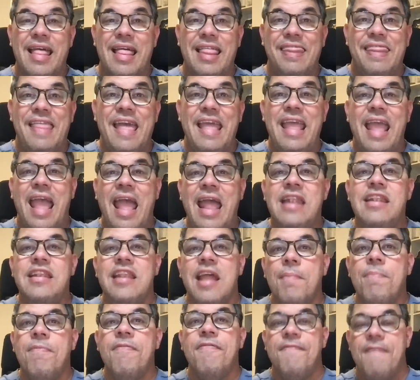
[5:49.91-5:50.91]
they end
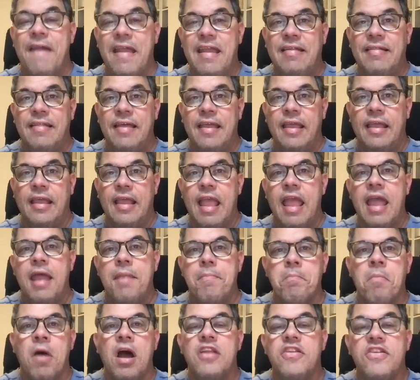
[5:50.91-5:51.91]
up failing at
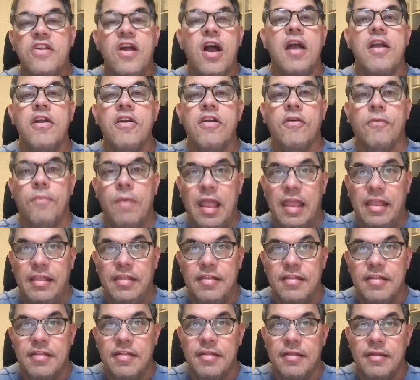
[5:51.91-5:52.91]
much higher
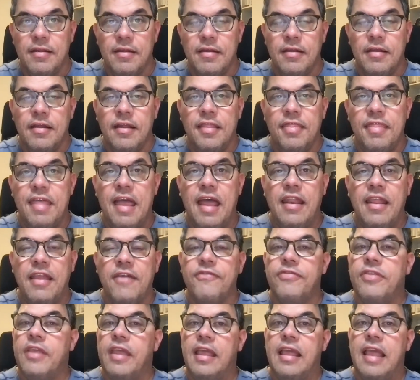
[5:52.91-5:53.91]
rates than
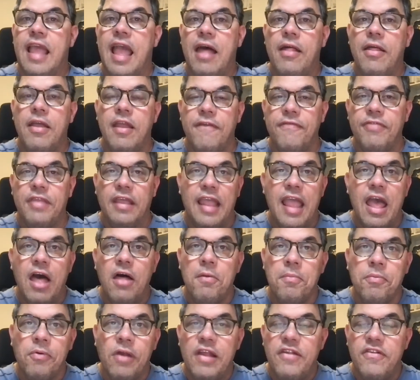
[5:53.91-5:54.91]
if the
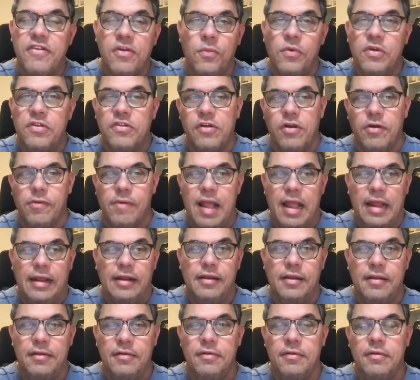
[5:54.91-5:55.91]
calibration was
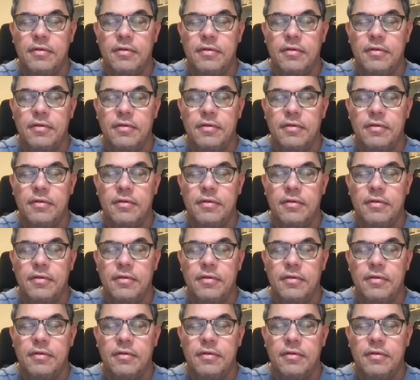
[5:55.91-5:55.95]
correct.